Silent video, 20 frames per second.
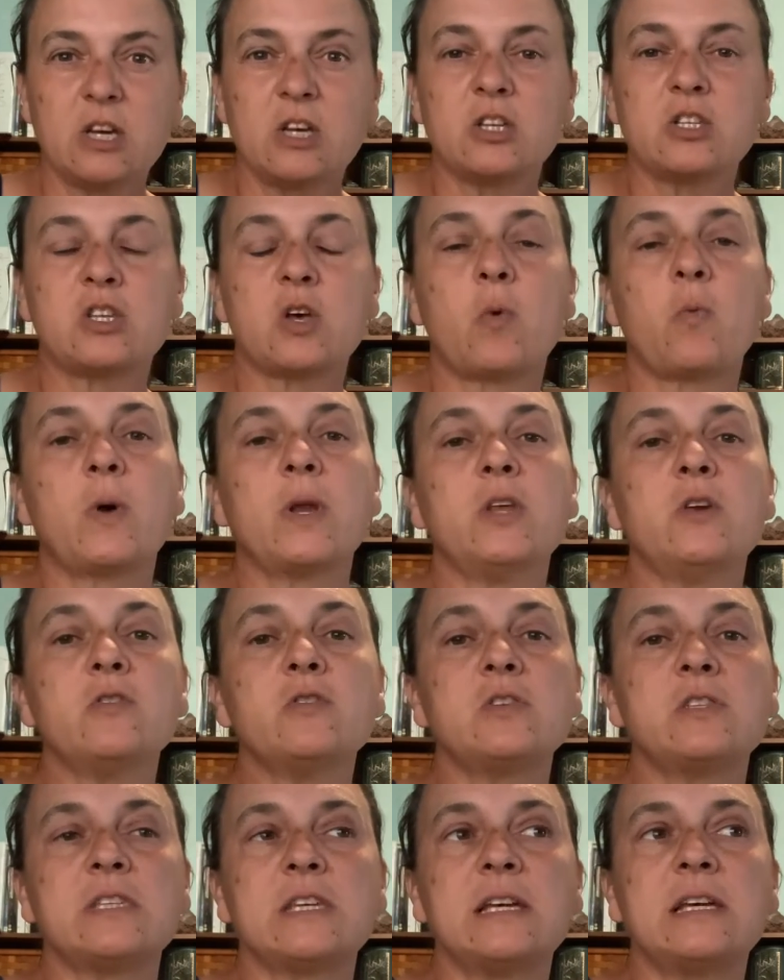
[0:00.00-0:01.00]
So when you
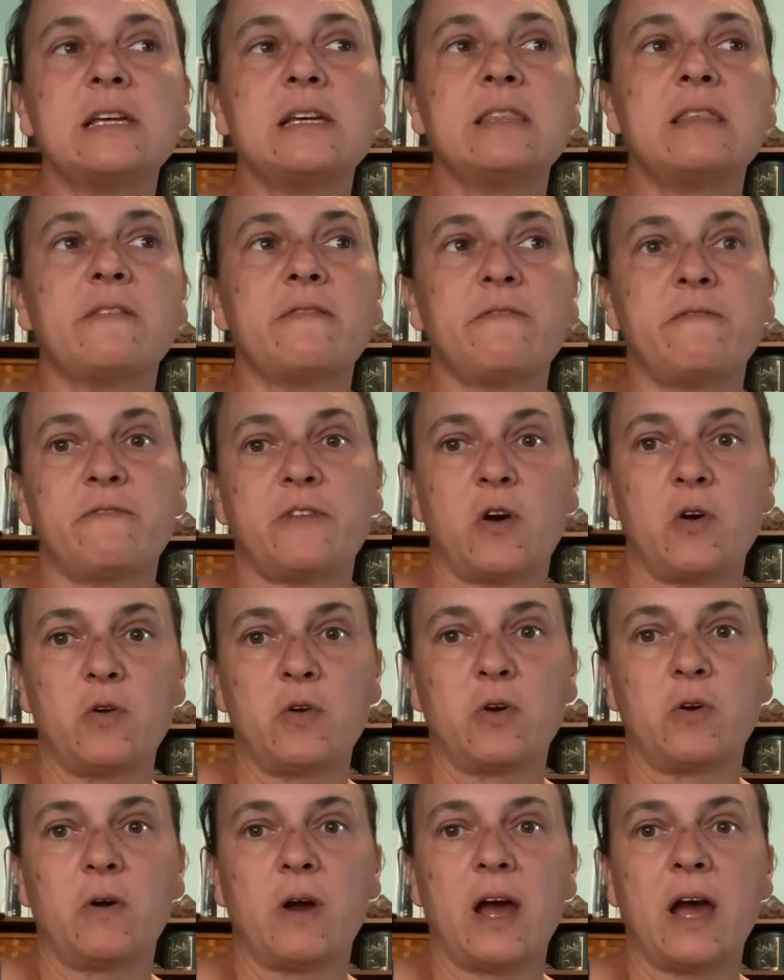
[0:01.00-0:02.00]
see the
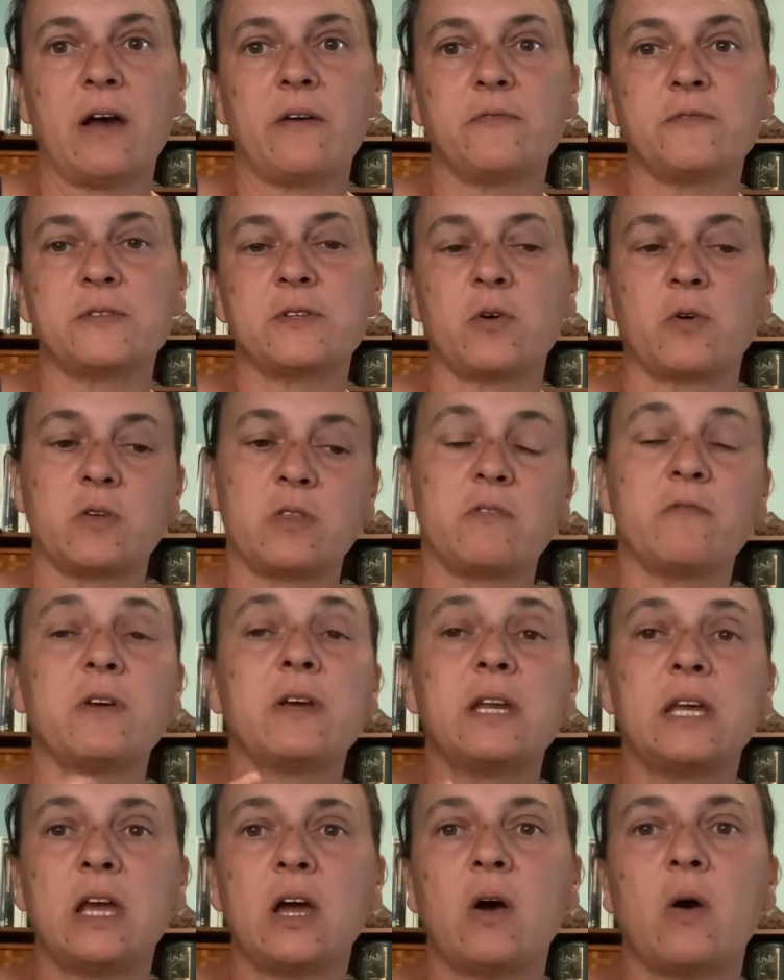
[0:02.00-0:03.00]
photographs or the
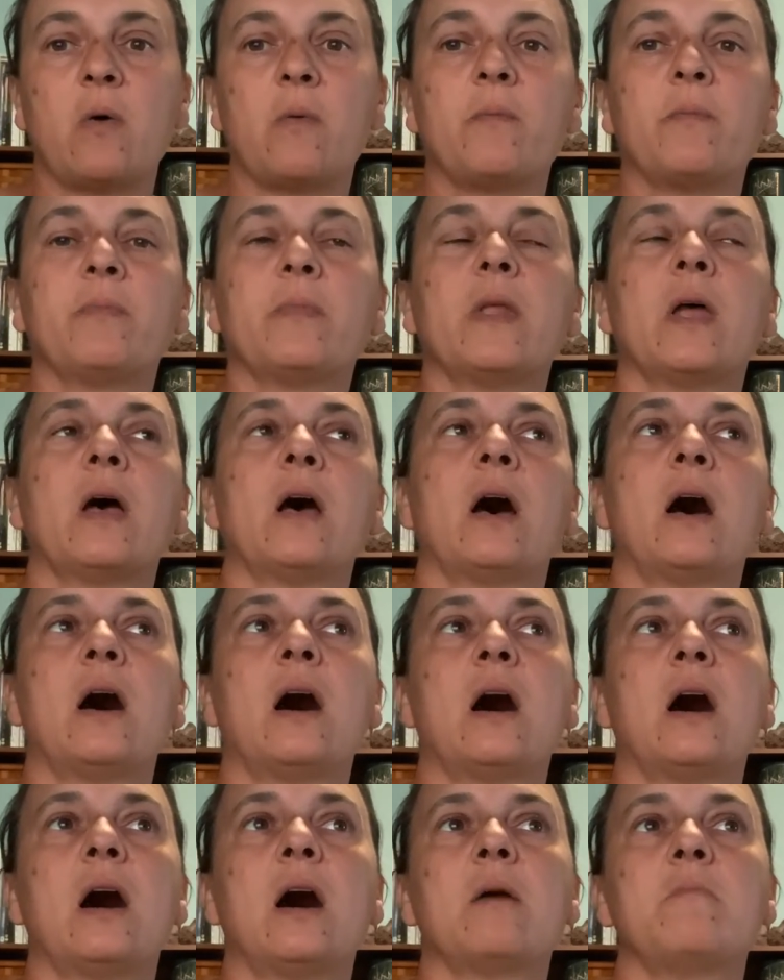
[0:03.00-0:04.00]
video,
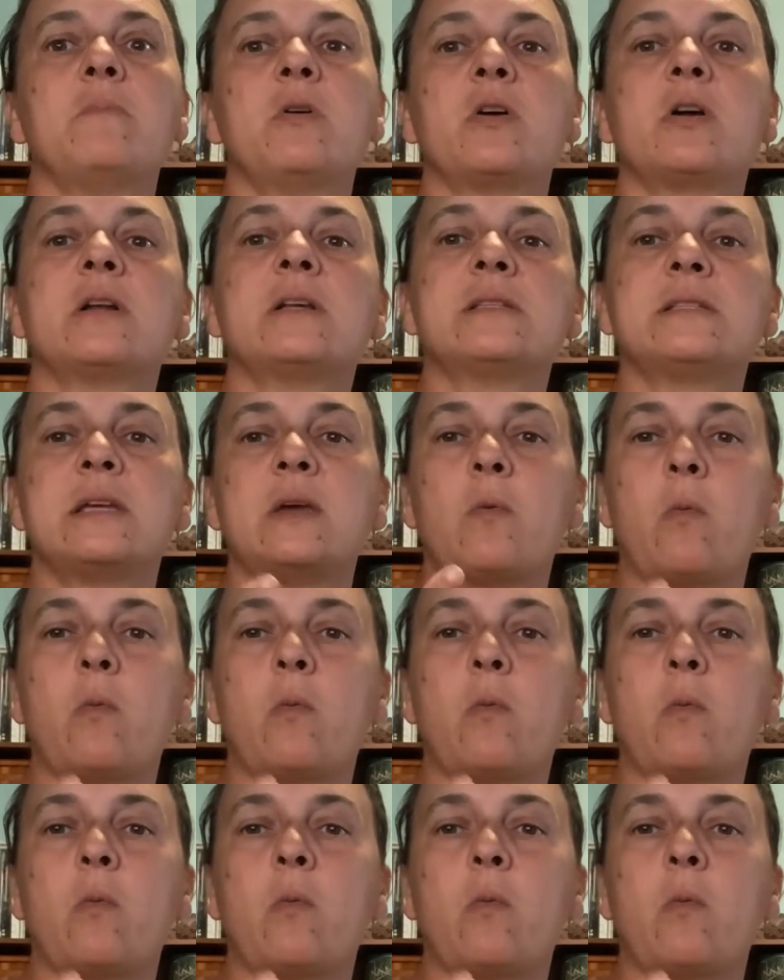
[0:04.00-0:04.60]
um, you're gonna see